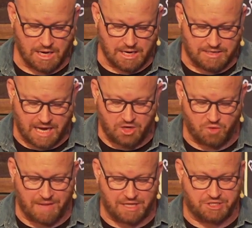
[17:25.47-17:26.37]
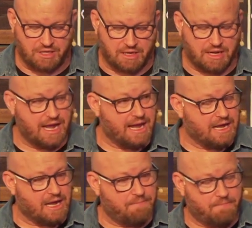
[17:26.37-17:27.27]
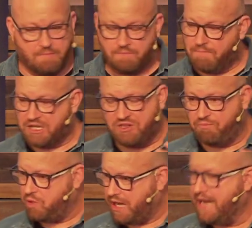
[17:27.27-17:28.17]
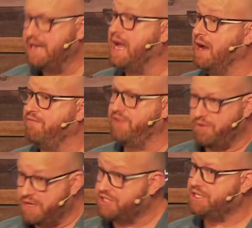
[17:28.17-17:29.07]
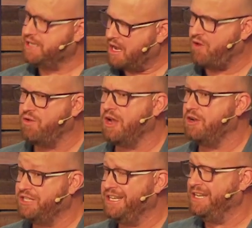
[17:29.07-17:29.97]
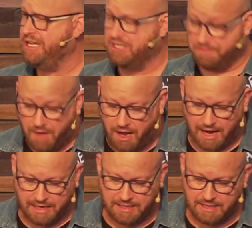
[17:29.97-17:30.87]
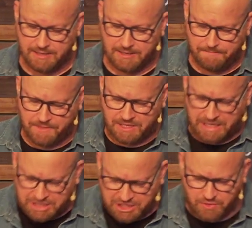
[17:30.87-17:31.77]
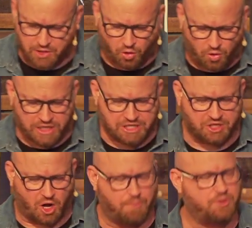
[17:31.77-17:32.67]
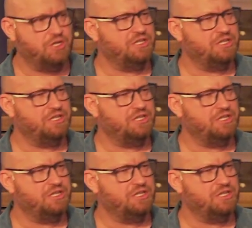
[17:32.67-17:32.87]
Daniel must have played out various scenarios in his mind, considering all his options.